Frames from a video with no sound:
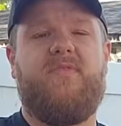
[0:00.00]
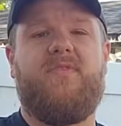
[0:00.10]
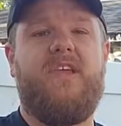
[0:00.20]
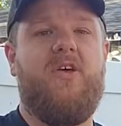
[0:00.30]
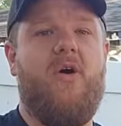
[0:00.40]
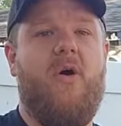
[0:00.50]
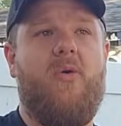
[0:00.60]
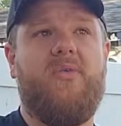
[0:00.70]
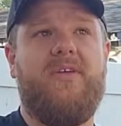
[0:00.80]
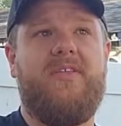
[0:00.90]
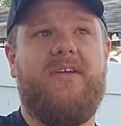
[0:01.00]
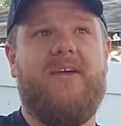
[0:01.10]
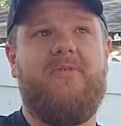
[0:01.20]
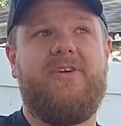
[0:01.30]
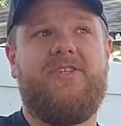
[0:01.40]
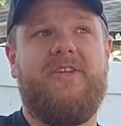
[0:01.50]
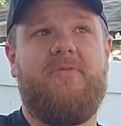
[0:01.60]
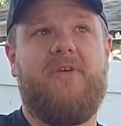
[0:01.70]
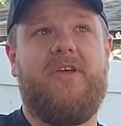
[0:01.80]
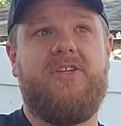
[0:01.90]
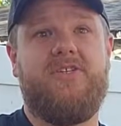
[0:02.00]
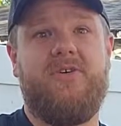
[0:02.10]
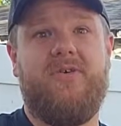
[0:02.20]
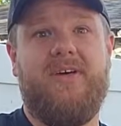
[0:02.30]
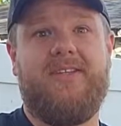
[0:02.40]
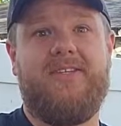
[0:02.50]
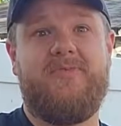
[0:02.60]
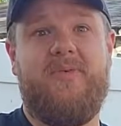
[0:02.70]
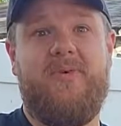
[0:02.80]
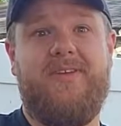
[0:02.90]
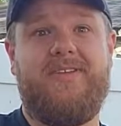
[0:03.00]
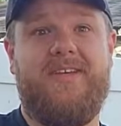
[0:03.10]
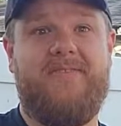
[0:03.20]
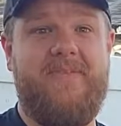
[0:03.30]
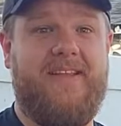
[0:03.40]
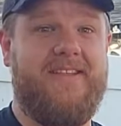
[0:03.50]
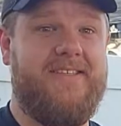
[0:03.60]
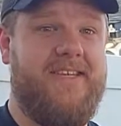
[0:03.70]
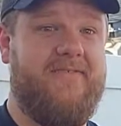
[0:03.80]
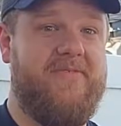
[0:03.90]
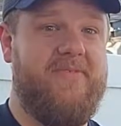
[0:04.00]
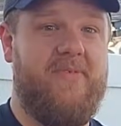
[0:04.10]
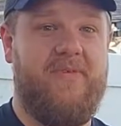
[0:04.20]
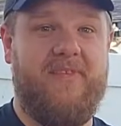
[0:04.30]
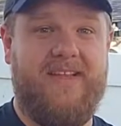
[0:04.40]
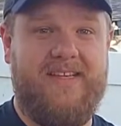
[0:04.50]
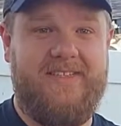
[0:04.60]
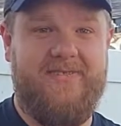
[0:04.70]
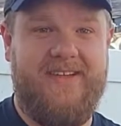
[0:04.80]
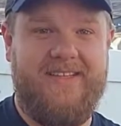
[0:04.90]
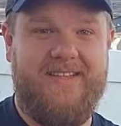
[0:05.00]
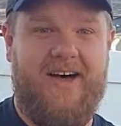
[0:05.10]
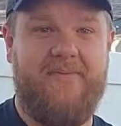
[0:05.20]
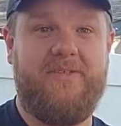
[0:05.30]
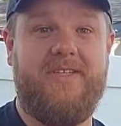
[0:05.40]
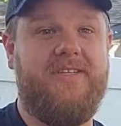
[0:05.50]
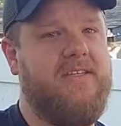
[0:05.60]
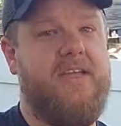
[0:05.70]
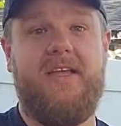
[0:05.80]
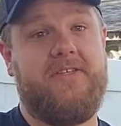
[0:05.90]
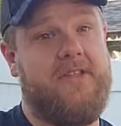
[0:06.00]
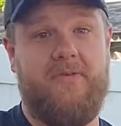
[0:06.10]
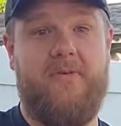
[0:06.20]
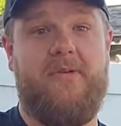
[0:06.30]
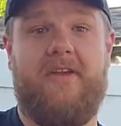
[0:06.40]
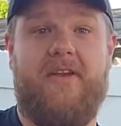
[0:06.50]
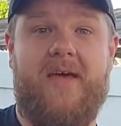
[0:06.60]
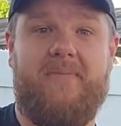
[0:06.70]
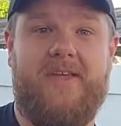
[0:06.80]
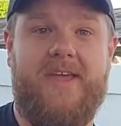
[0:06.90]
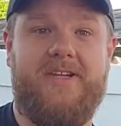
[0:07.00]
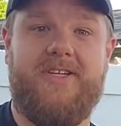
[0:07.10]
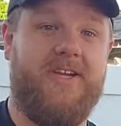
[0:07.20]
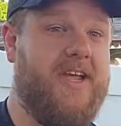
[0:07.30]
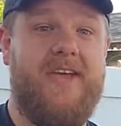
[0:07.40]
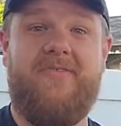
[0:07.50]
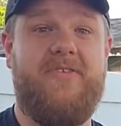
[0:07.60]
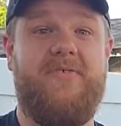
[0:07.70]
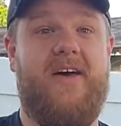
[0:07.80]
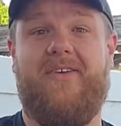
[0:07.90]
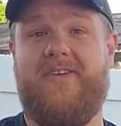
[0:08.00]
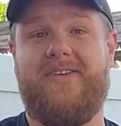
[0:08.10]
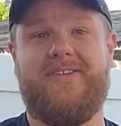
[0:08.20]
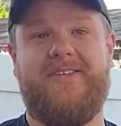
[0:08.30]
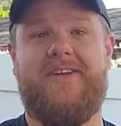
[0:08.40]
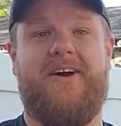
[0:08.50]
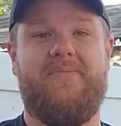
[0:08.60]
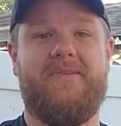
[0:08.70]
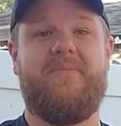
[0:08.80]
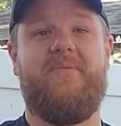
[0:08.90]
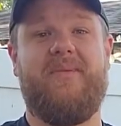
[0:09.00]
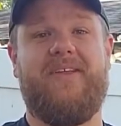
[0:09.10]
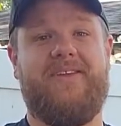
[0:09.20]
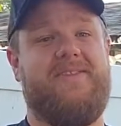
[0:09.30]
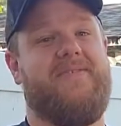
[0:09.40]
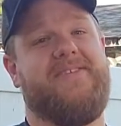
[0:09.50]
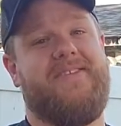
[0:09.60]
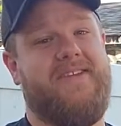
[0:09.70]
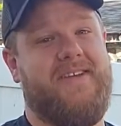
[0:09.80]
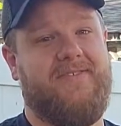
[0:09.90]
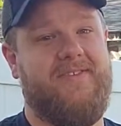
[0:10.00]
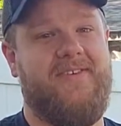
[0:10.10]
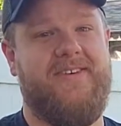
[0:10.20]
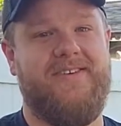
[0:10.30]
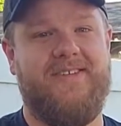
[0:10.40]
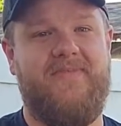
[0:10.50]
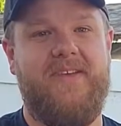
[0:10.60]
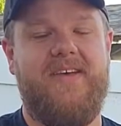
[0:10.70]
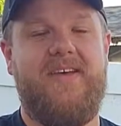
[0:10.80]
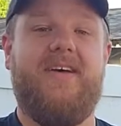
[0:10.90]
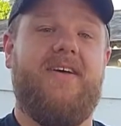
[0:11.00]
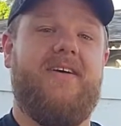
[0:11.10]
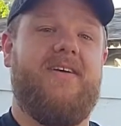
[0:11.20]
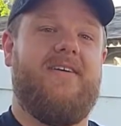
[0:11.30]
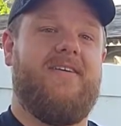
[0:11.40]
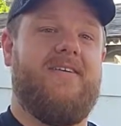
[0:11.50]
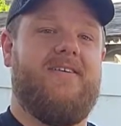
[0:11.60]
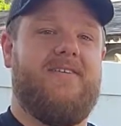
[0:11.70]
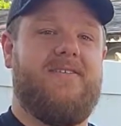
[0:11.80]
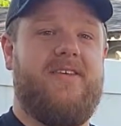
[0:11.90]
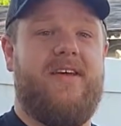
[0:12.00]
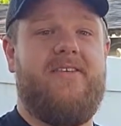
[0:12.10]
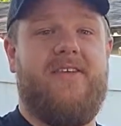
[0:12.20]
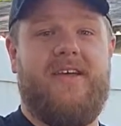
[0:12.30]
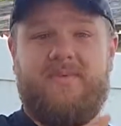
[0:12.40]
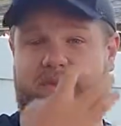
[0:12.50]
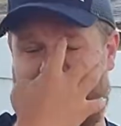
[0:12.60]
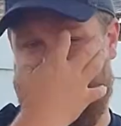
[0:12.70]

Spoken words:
The only thing I wish that we could do at this point to make this even more of a lazy man's option is to throw it in an application, and I have no doubt honestly that Omlet's probably going to do this in the next few years. So the other nice part